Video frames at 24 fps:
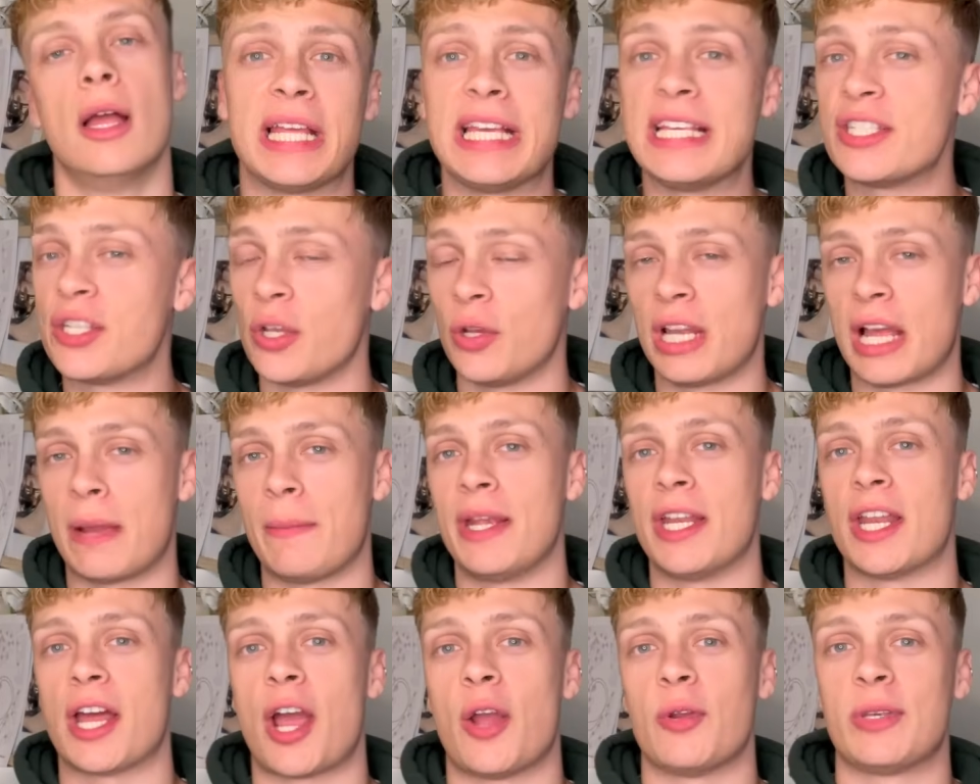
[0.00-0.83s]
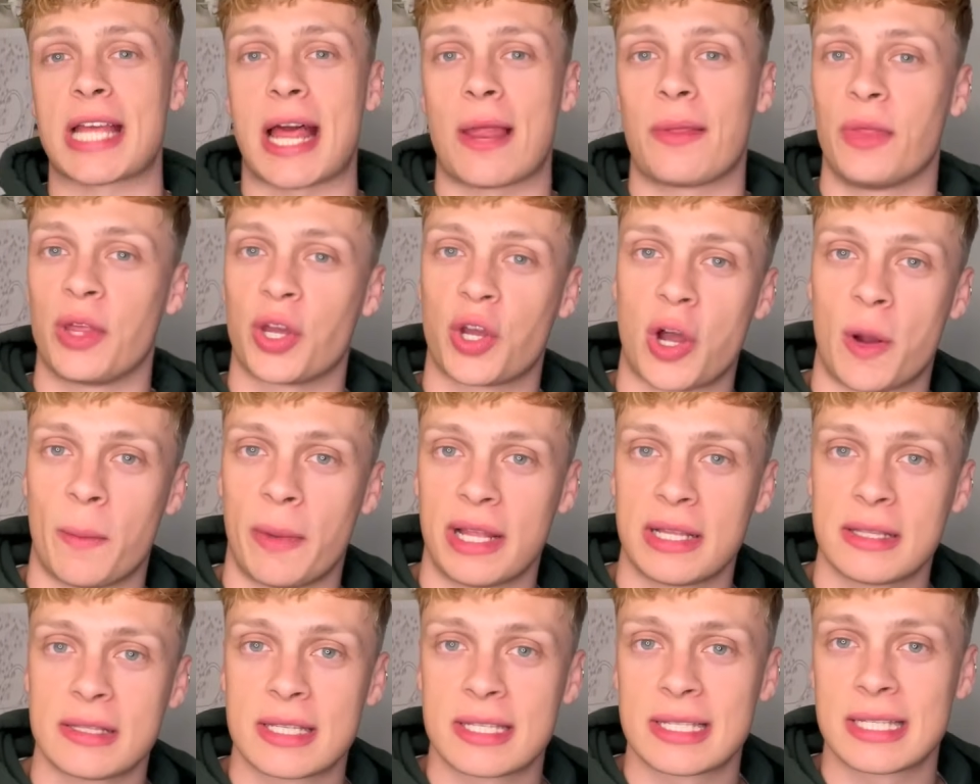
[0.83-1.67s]
Please do let me know down in the
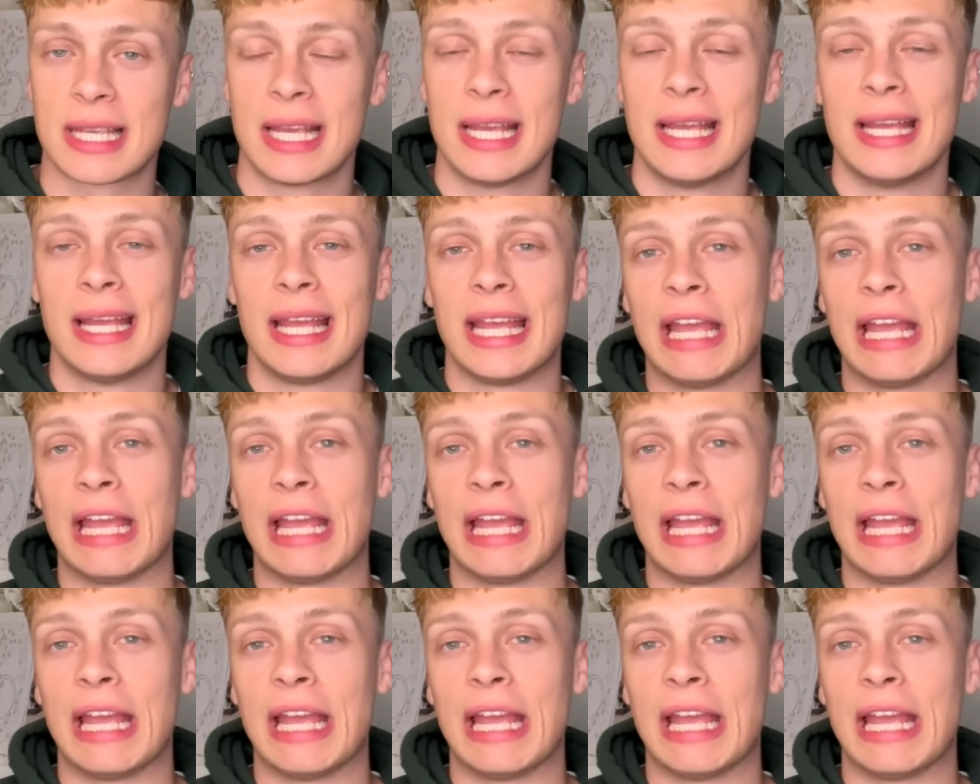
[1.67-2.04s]
comments.